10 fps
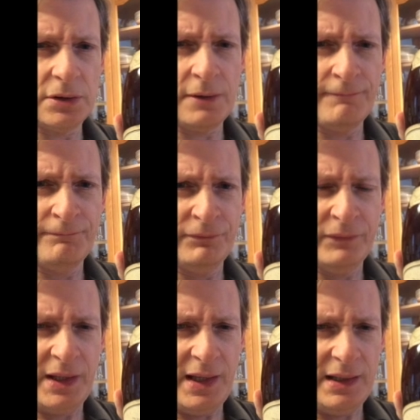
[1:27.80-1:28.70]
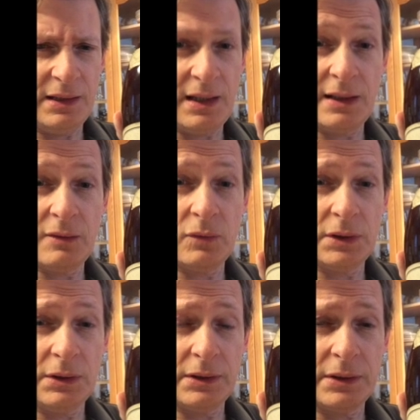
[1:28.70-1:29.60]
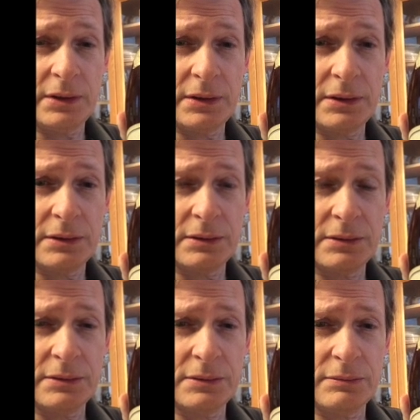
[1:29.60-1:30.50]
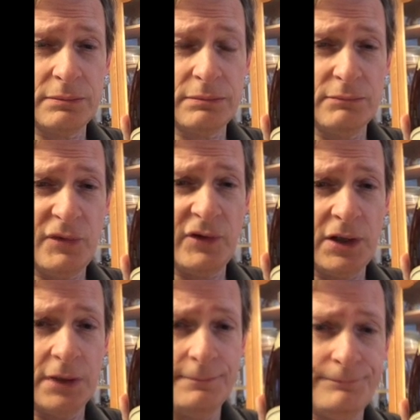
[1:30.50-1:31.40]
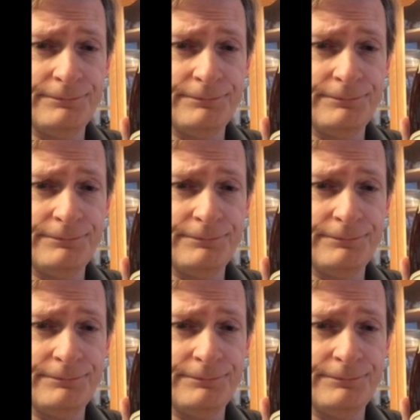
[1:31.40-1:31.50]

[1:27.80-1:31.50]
good. And I will move on.